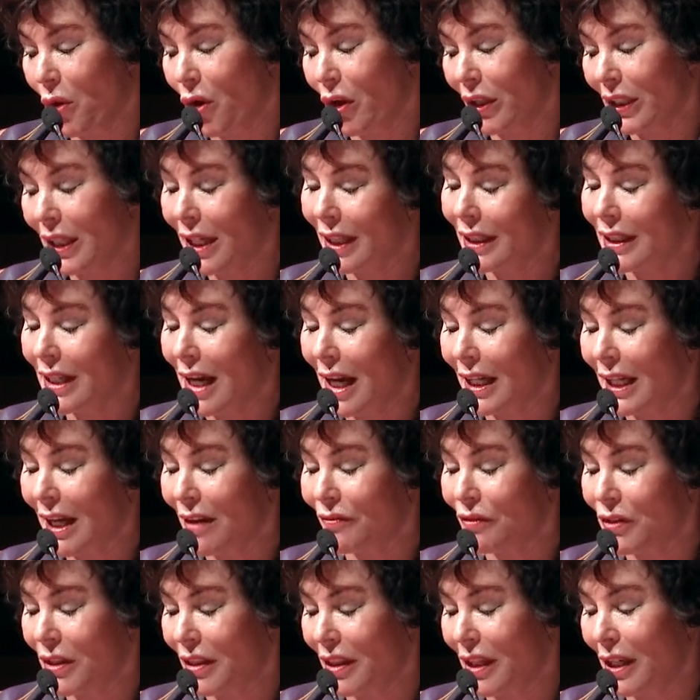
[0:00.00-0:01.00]
want, and not
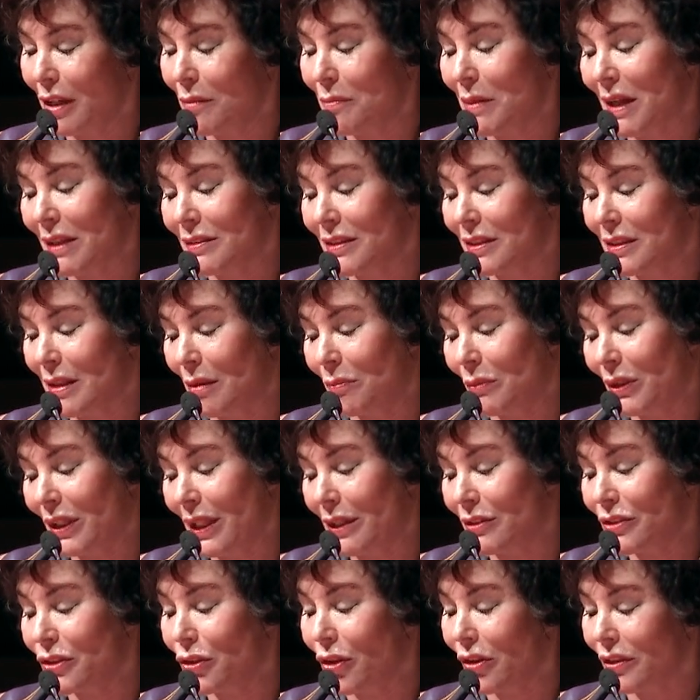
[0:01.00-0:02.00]
have to think about someone
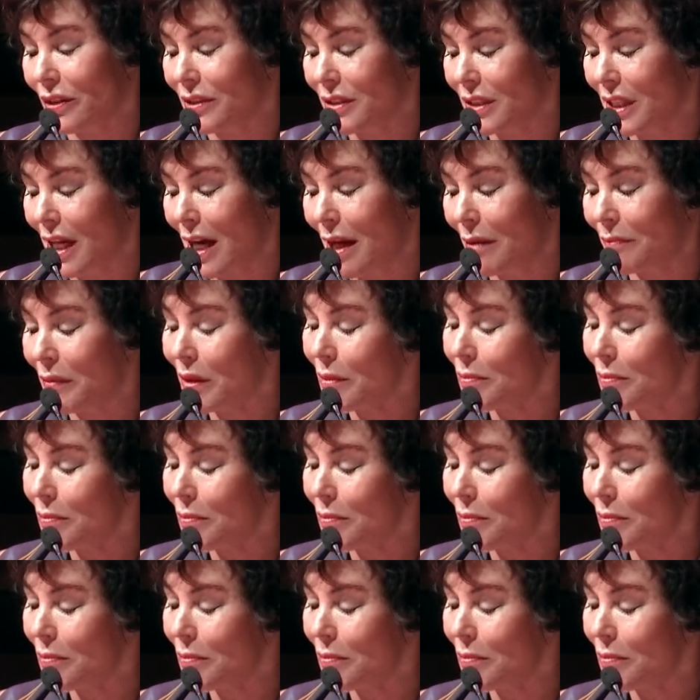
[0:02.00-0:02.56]
else all the time.